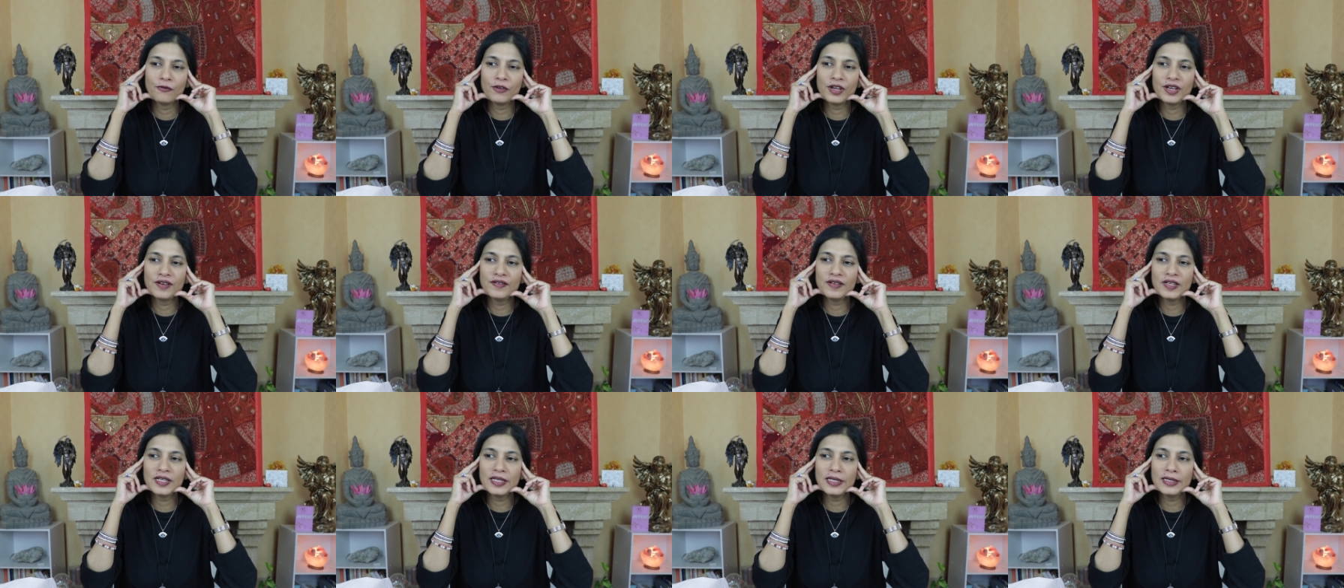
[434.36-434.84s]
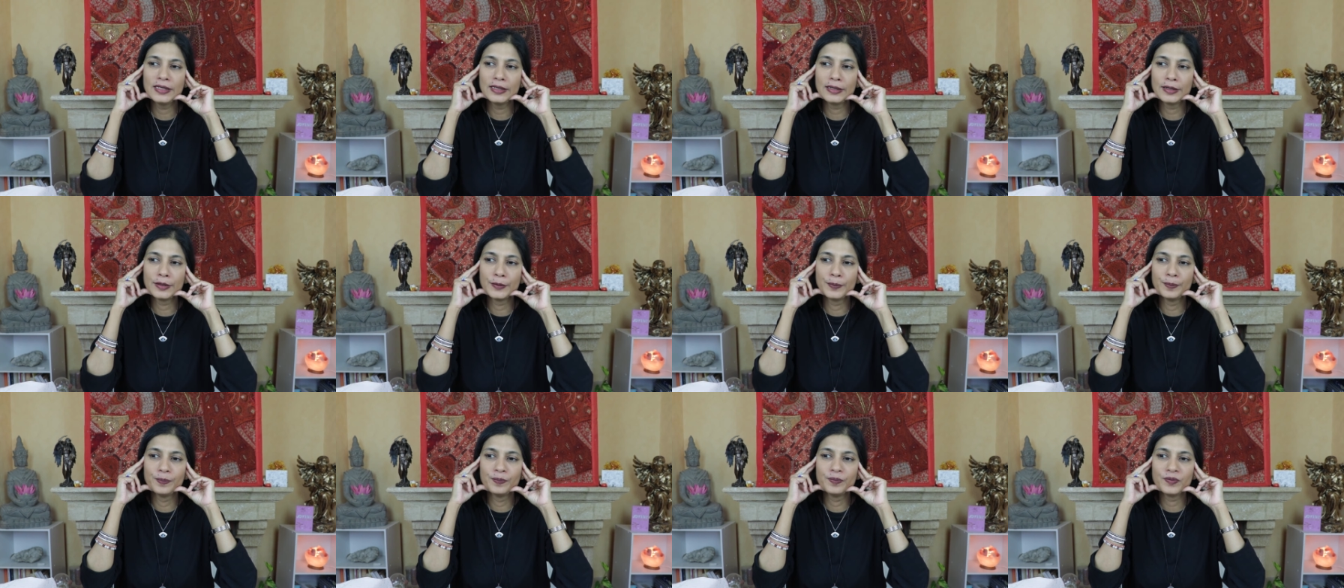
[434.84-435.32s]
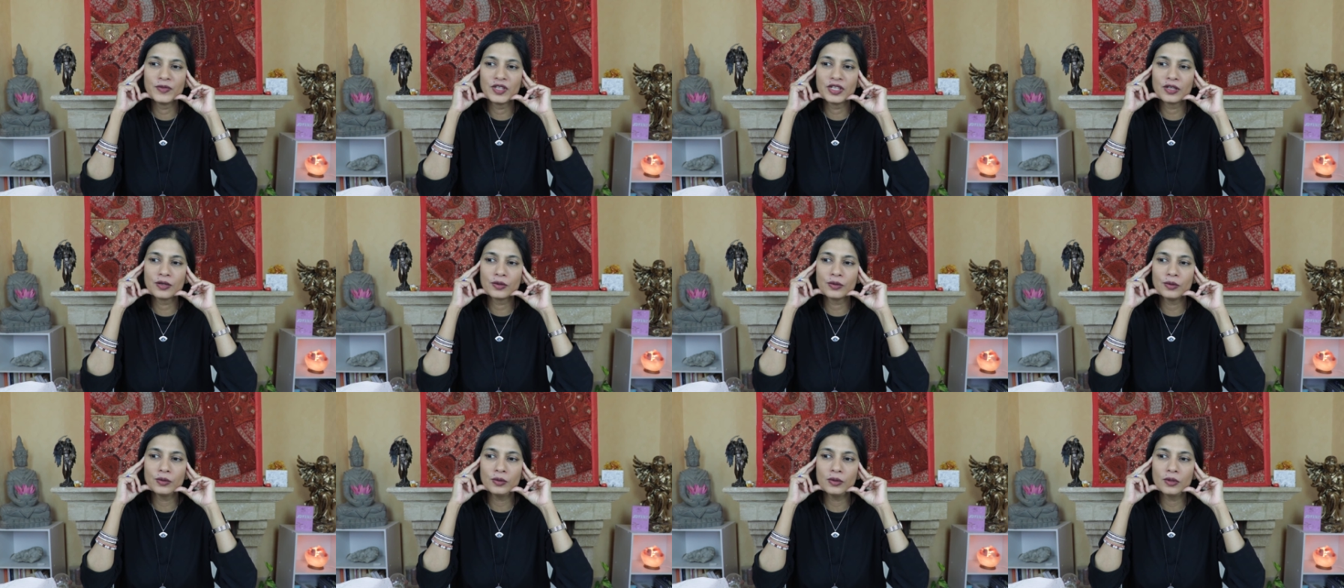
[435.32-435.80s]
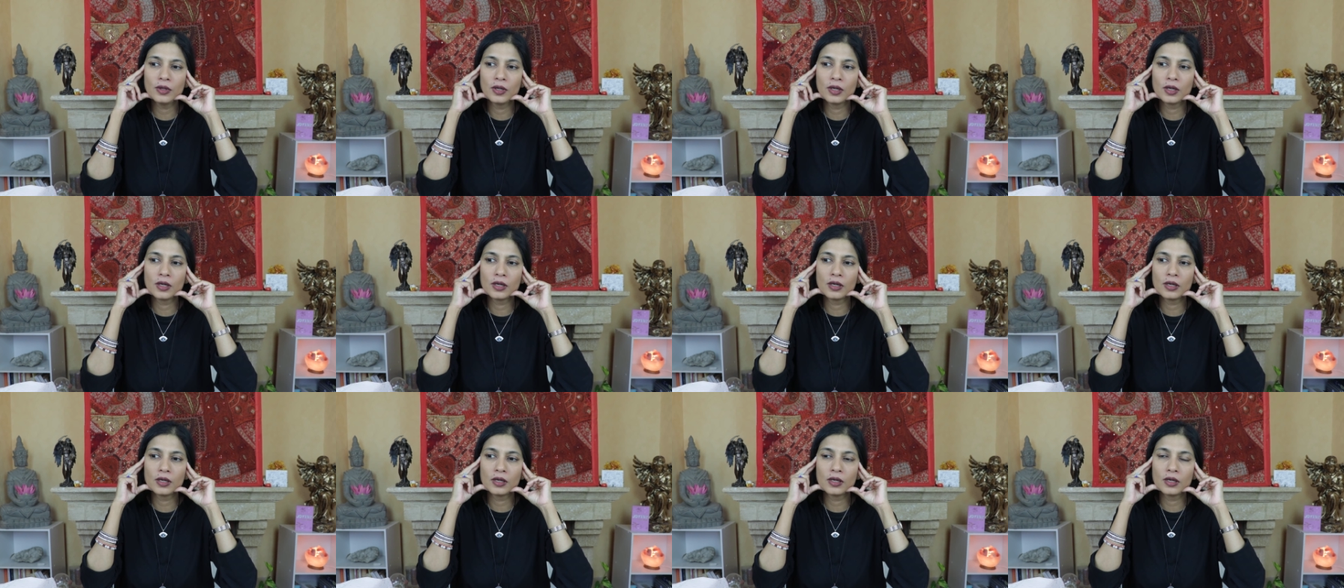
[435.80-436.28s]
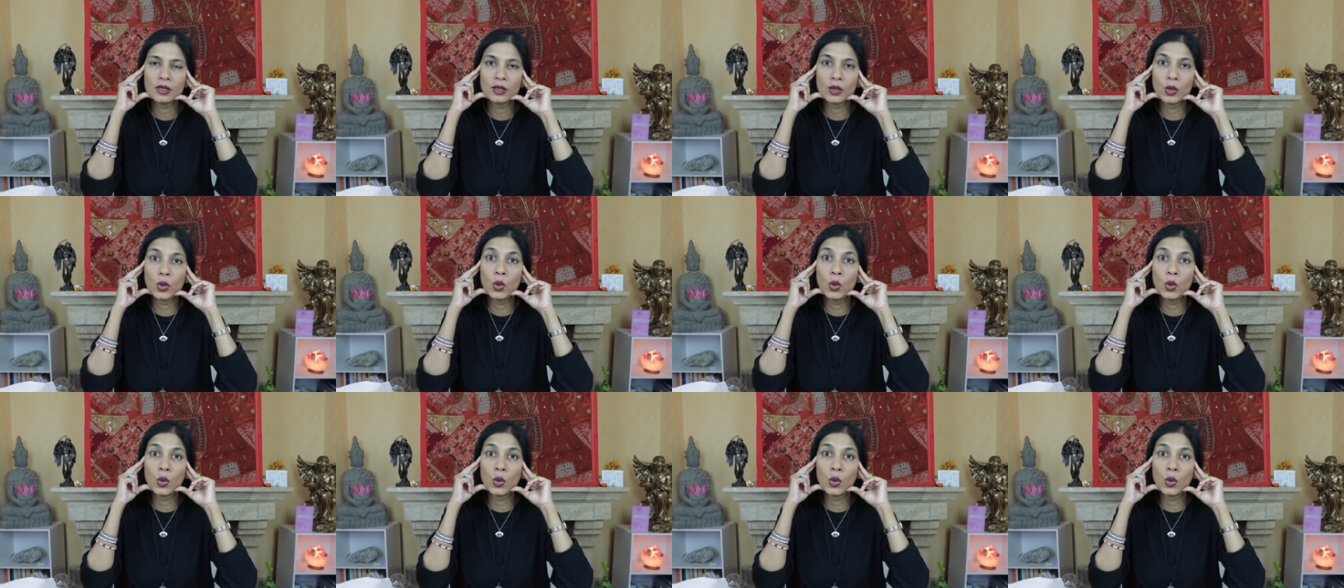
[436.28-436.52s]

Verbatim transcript: very um, you know uh,